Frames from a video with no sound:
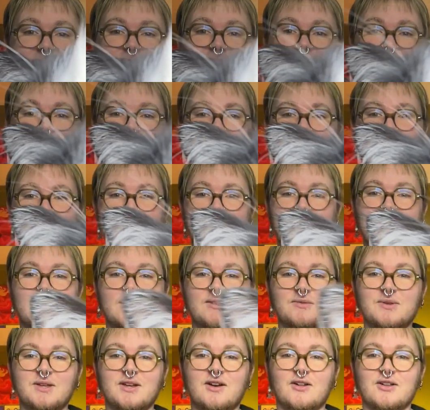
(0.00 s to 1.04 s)
is Linguini.
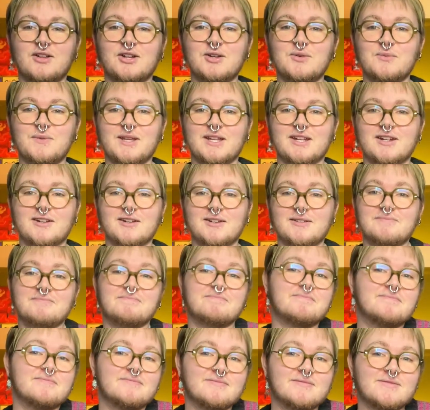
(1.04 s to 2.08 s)
We call her Wiener.
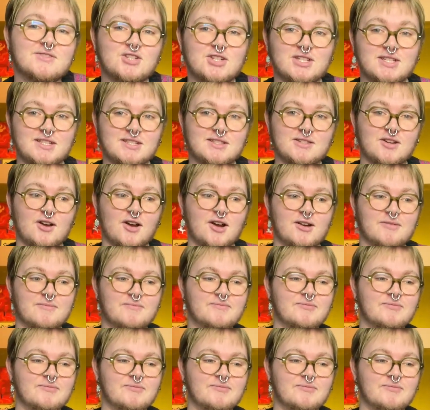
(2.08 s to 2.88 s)
She's a star.